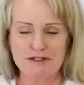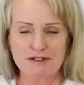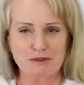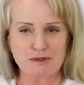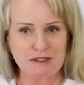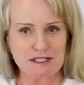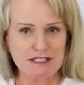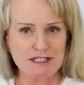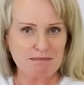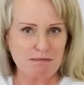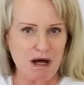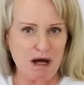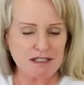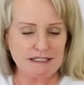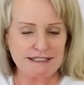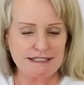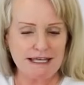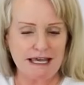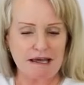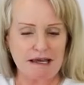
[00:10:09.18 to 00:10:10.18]
So our
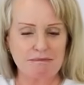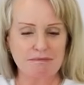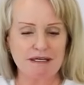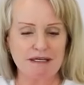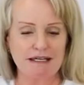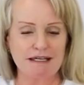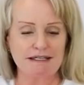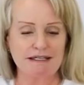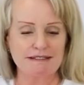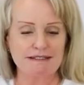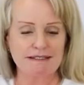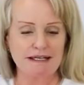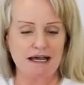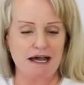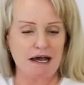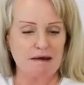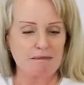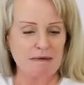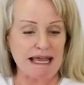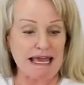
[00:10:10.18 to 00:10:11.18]
smallest handpiece,
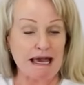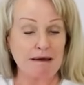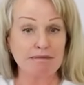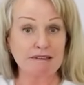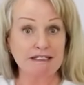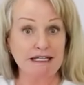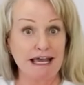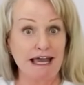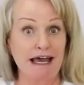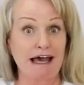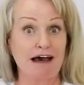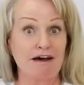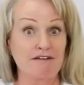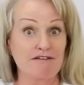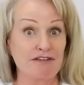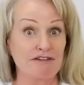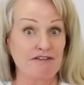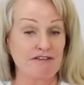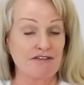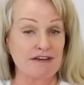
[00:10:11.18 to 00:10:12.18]
I happen to
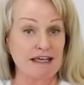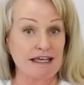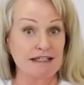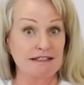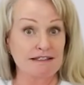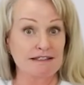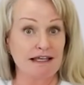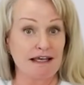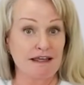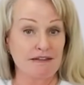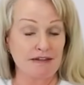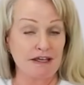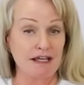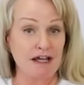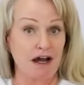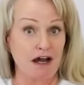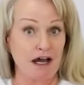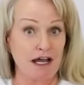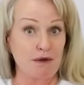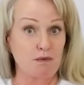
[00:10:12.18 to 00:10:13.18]
have the face and
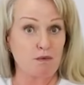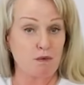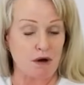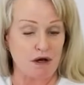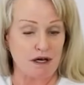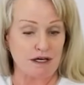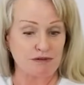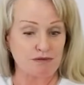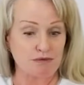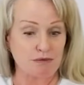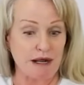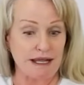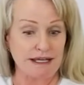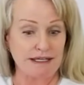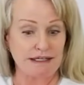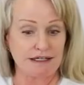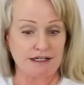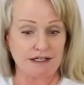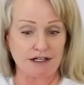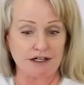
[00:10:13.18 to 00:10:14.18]
the eye wand
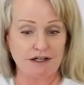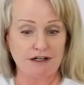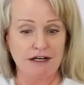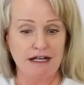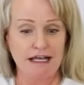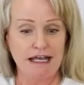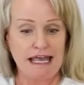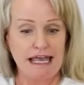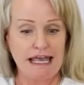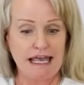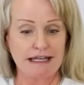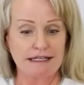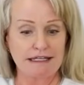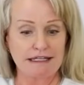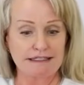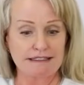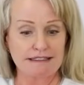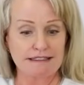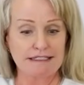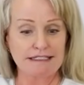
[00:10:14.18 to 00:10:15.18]
right here, and
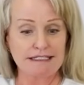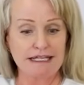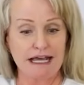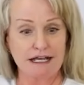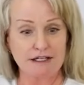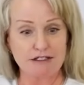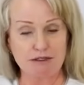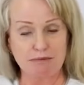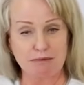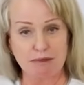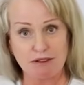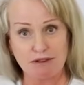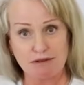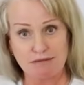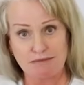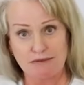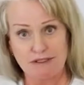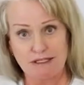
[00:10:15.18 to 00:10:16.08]
it's detachable